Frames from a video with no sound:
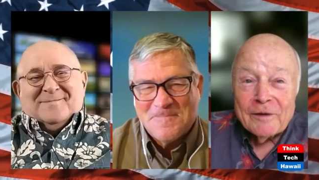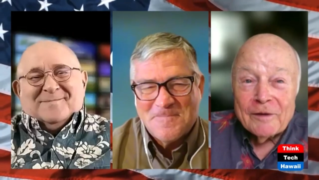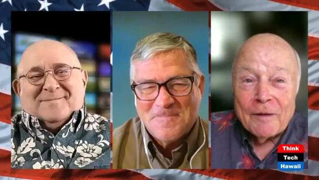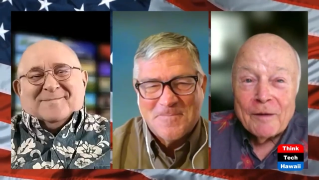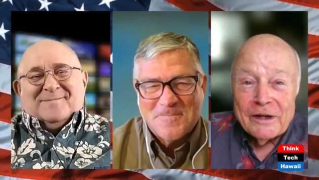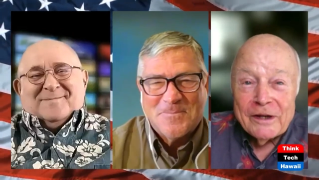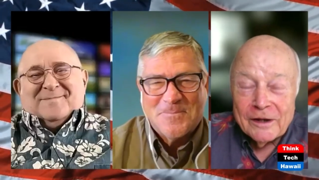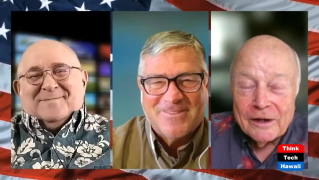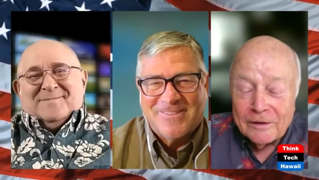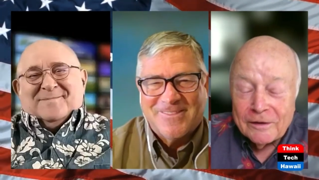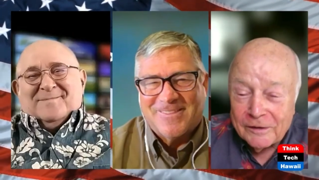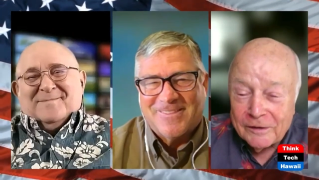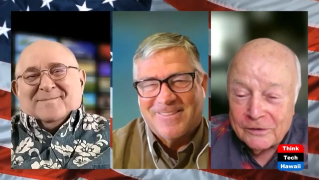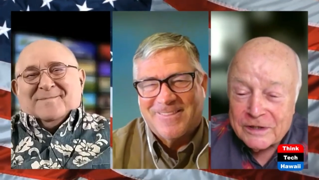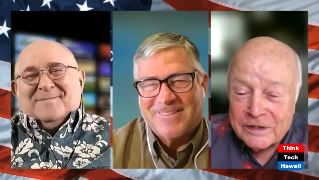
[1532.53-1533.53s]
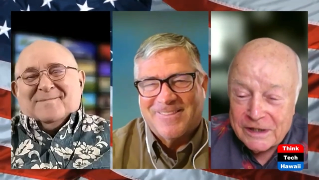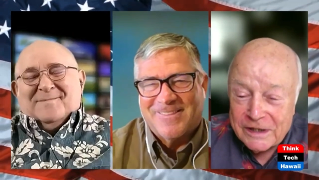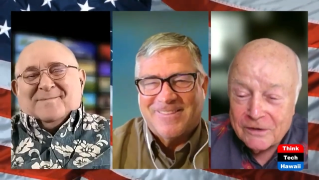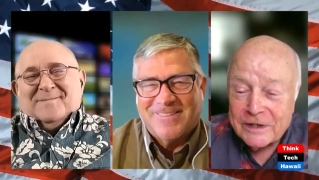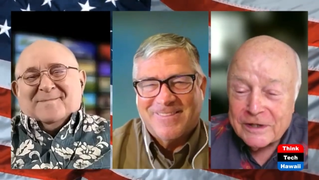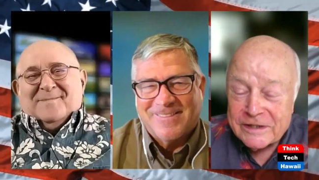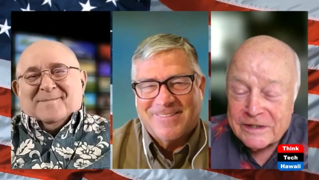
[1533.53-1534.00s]
Speaker 1: I mean, you
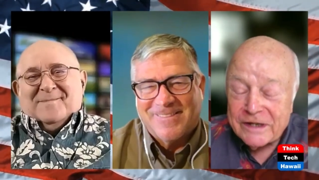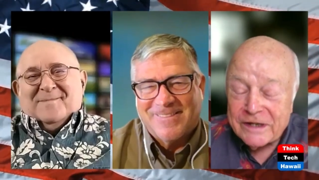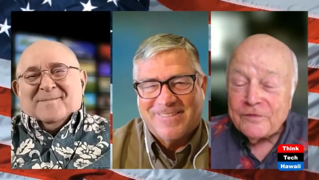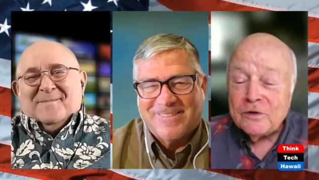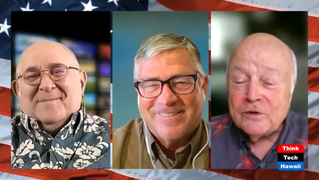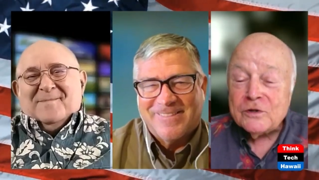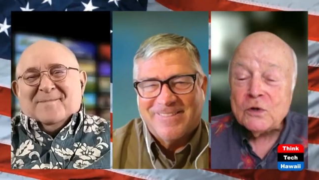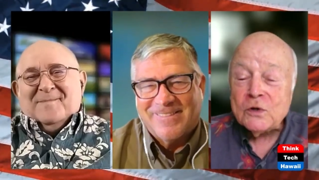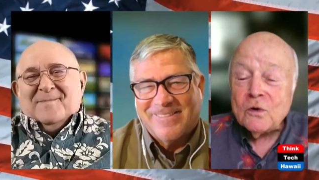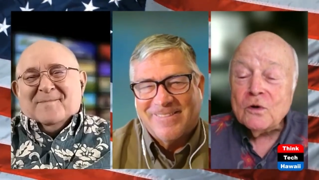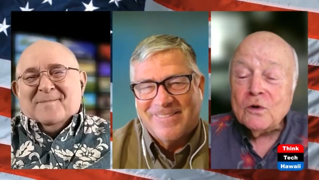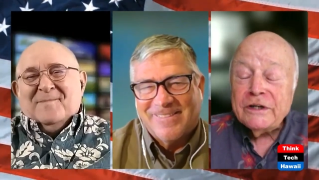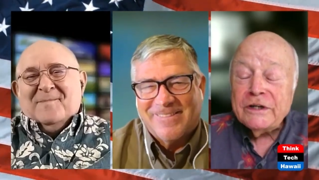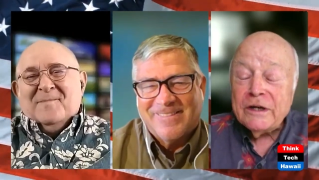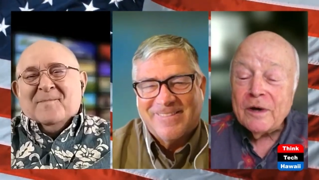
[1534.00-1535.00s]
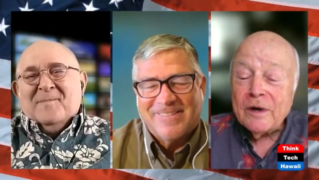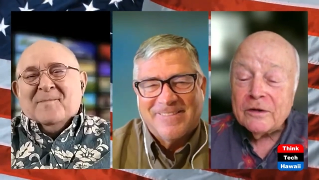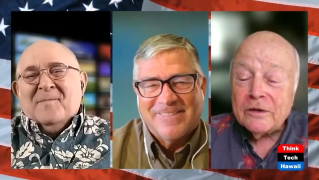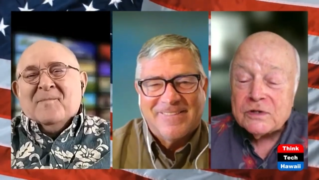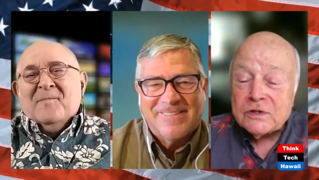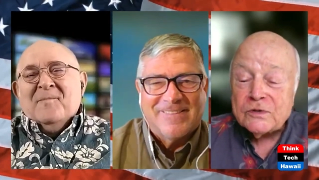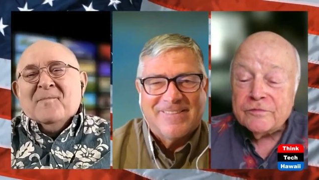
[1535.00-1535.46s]
sound as if you're talking
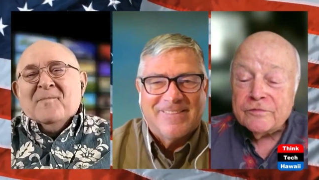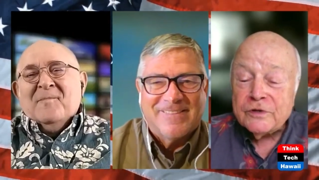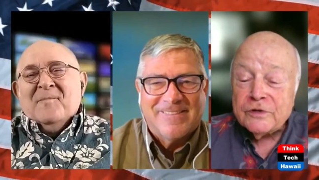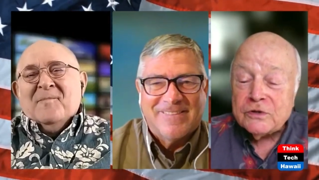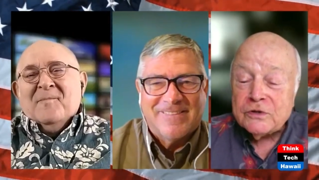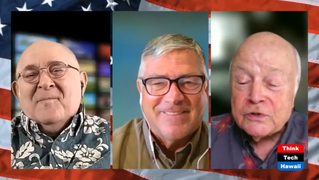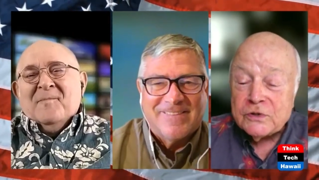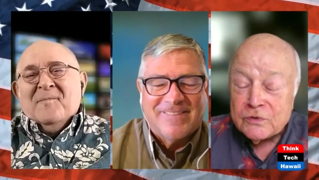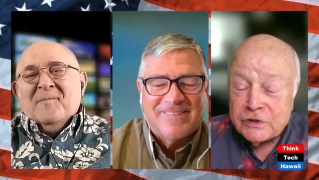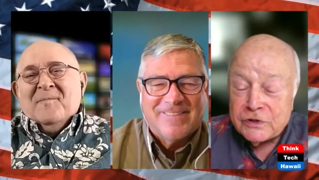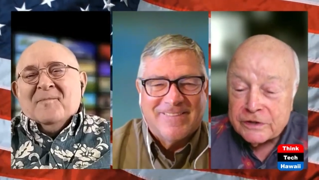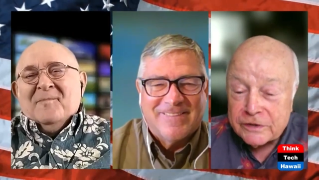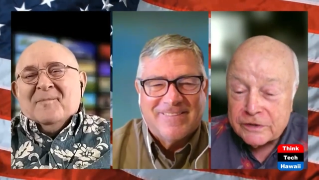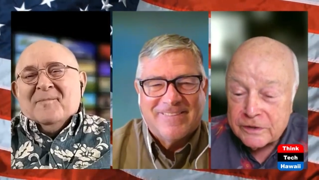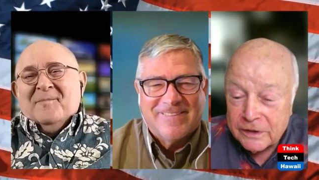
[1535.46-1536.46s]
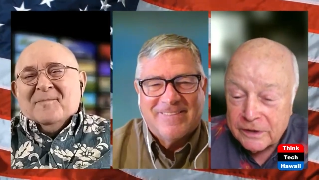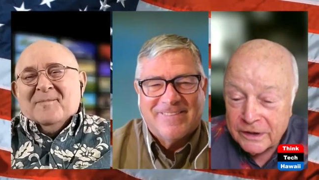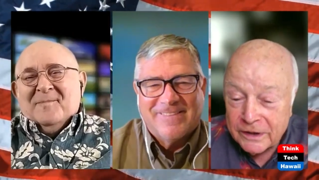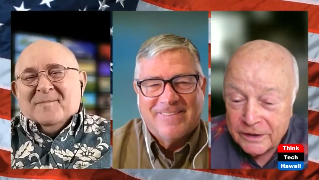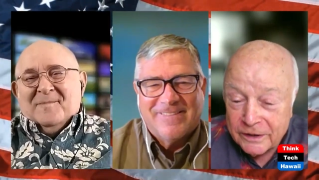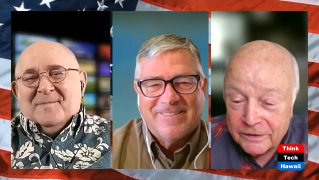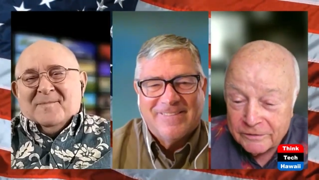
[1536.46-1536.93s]
about the Soviet Union
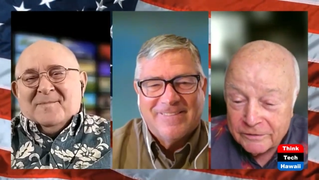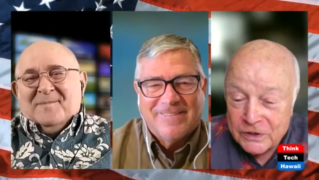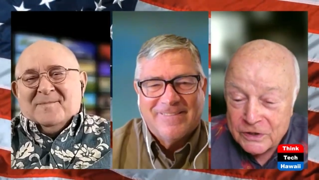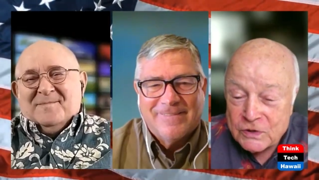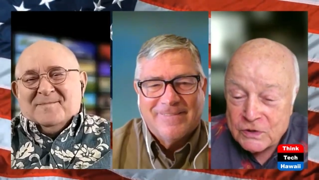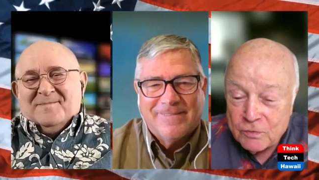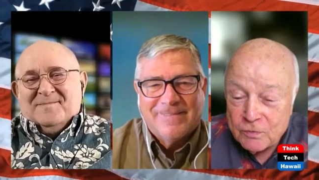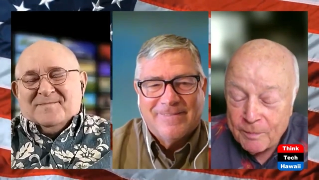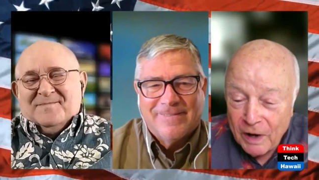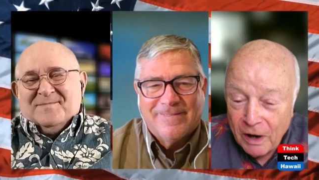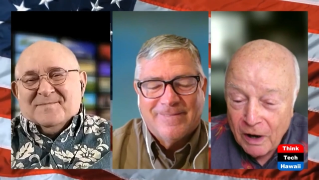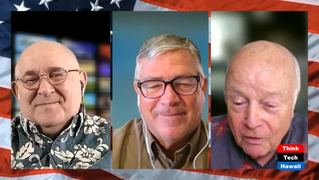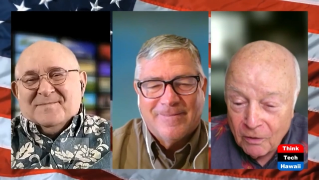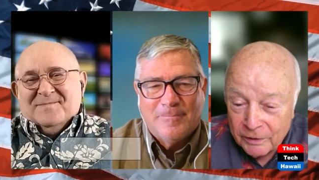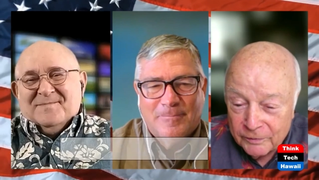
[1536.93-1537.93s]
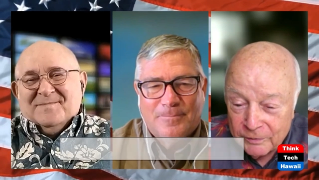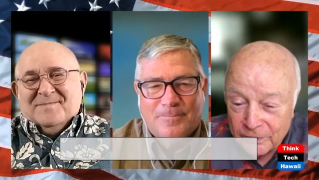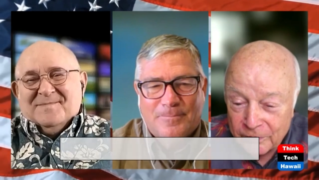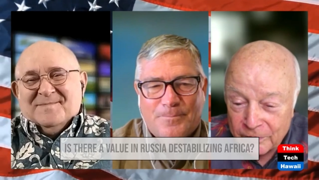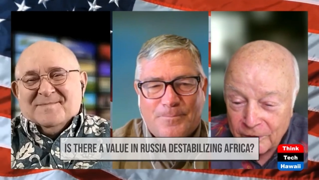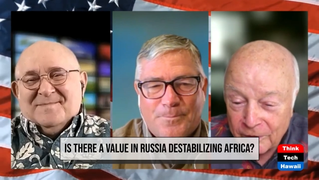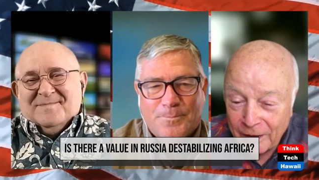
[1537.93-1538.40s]
the superpower.
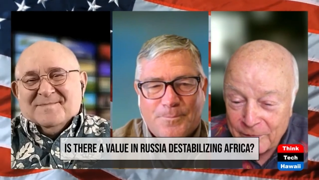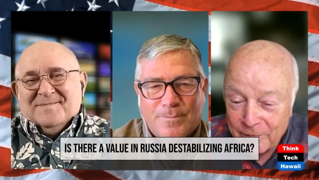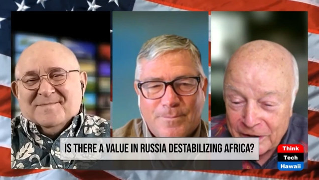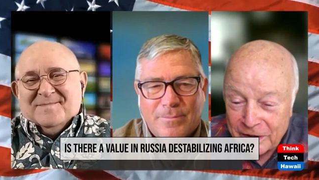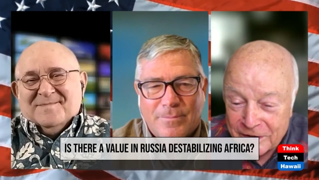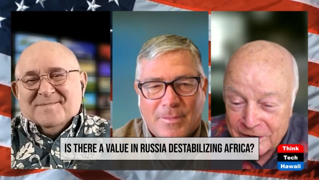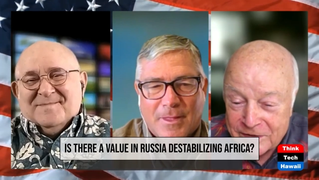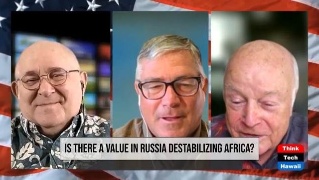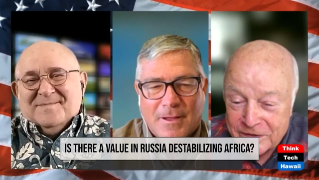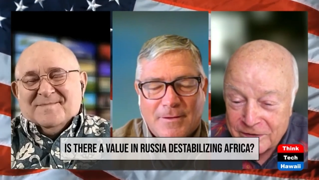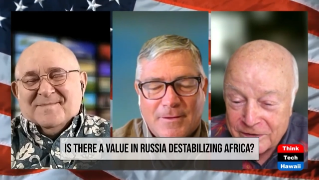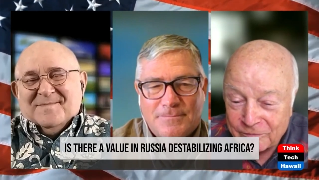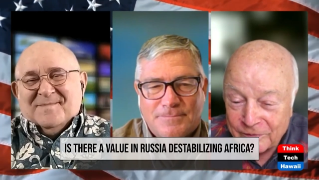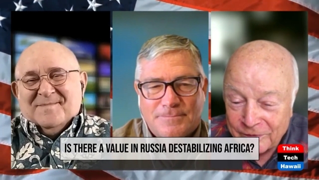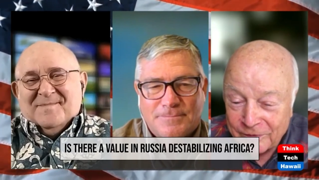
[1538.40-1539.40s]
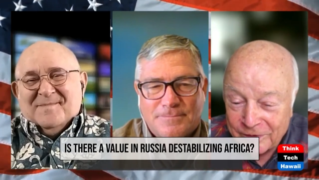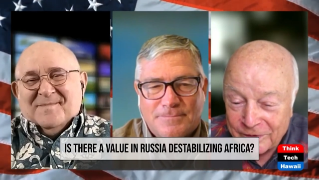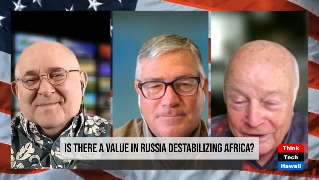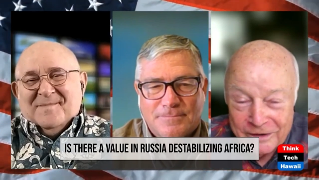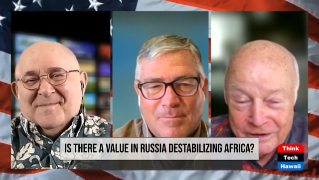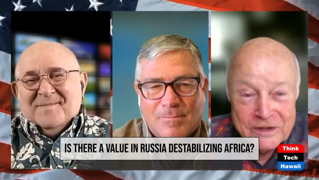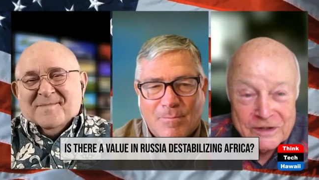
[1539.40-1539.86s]
You know, I mean, it's a,
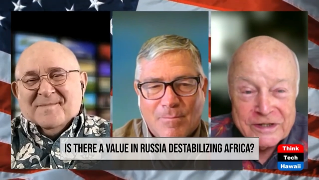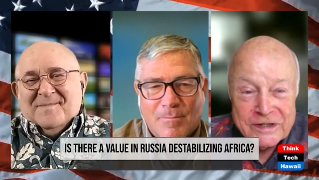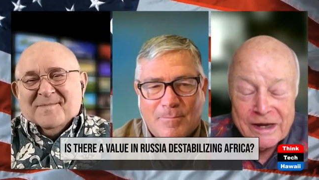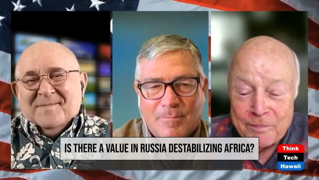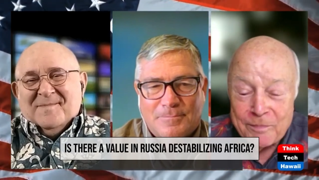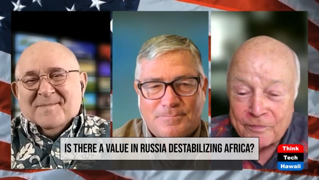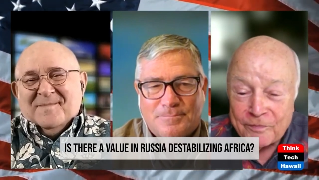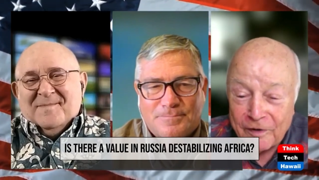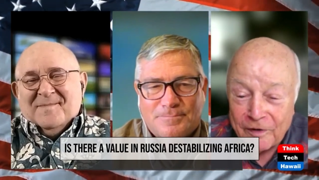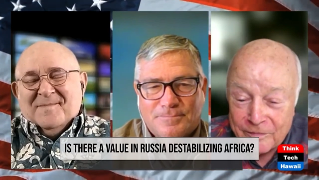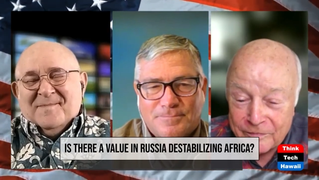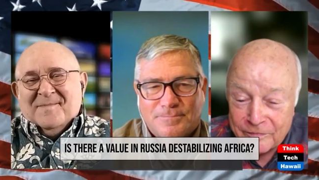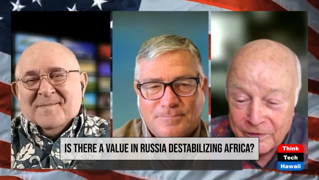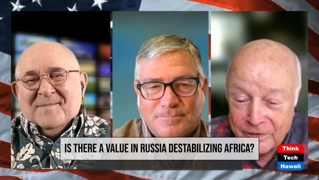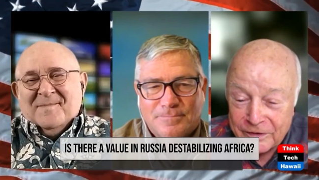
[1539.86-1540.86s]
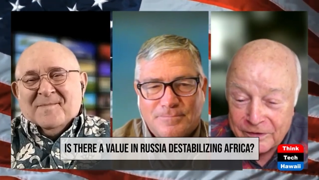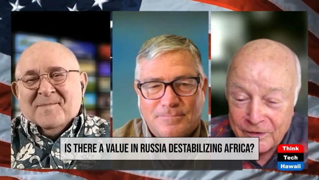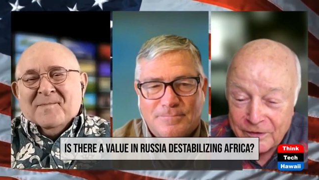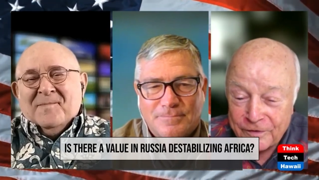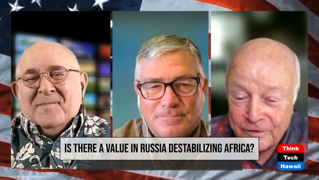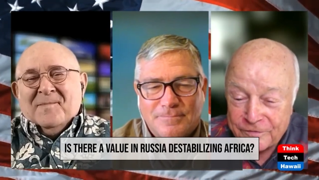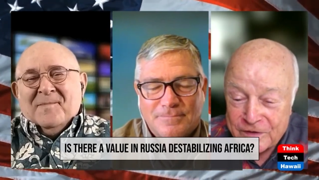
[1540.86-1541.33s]
it's a tape from
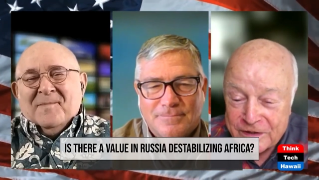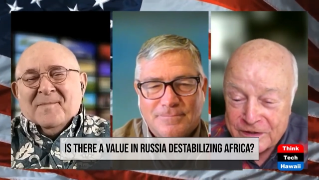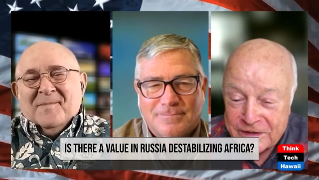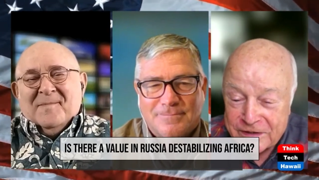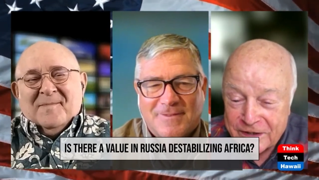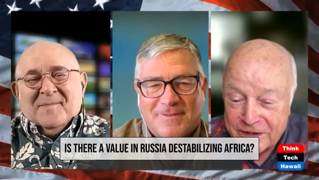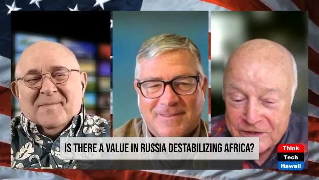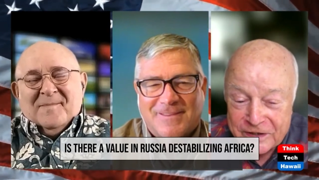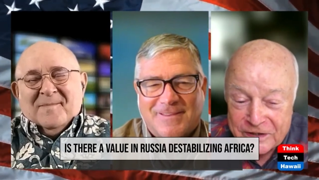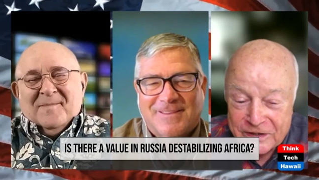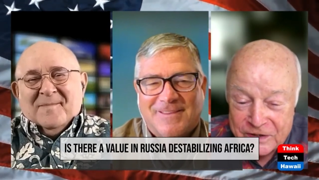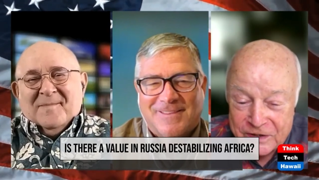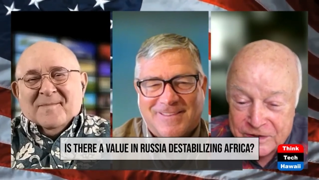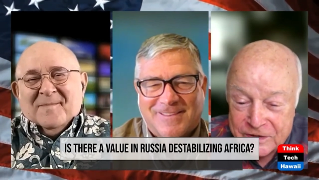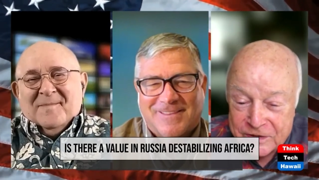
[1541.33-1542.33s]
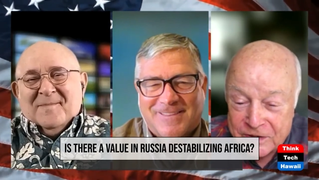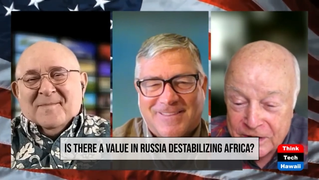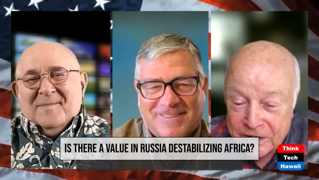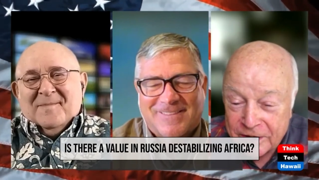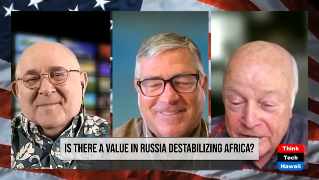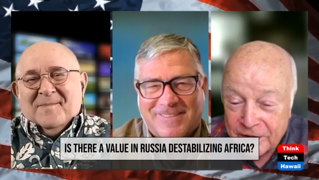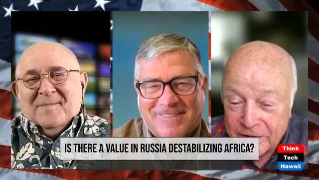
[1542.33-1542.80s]
the 50s and 60s
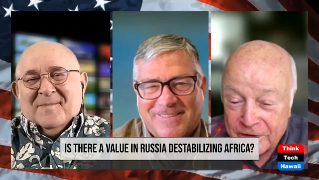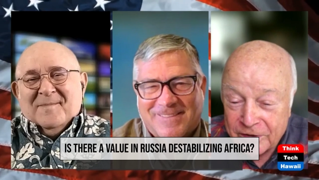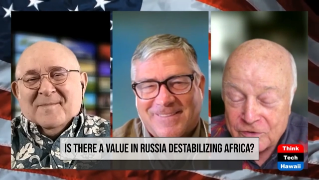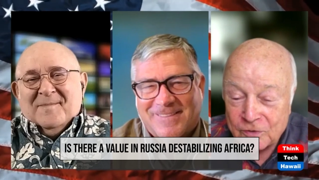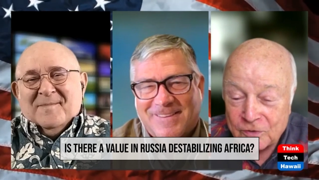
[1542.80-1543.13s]
that